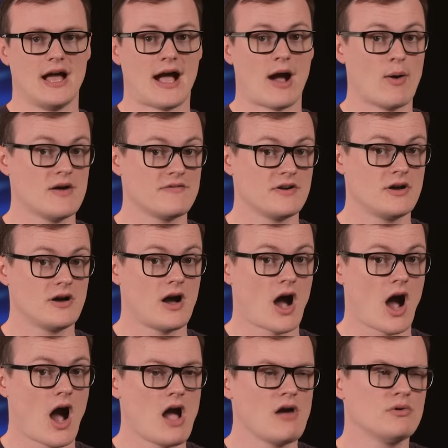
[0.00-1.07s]

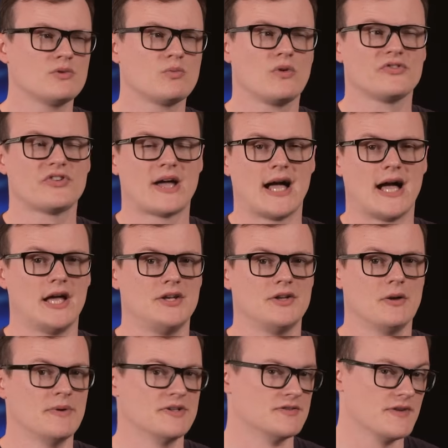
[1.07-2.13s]
However, I would want to add
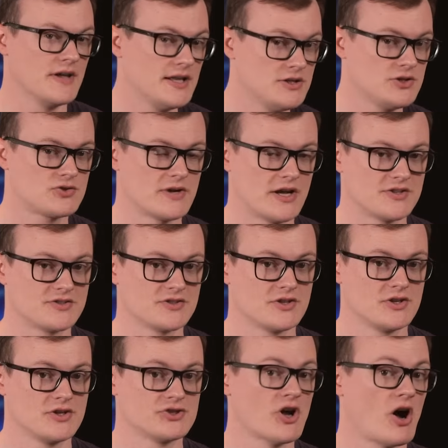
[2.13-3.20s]
a bit of interest,
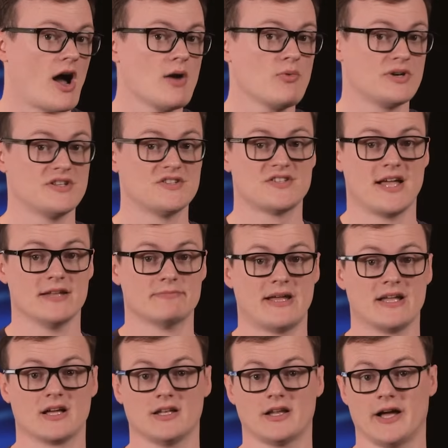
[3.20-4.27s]
so I would instead
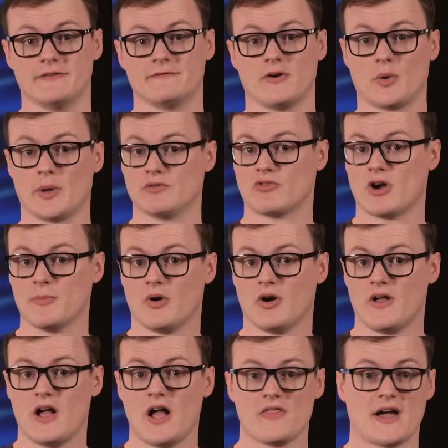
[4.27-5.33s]
make a line following
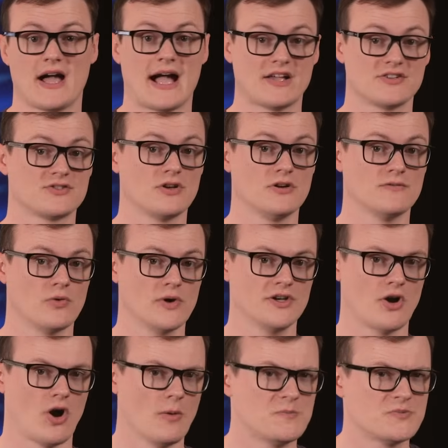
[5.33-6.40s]
robot that has to
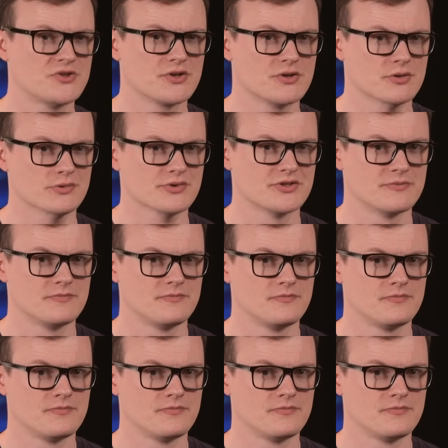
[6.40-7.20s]
avoid obstacles.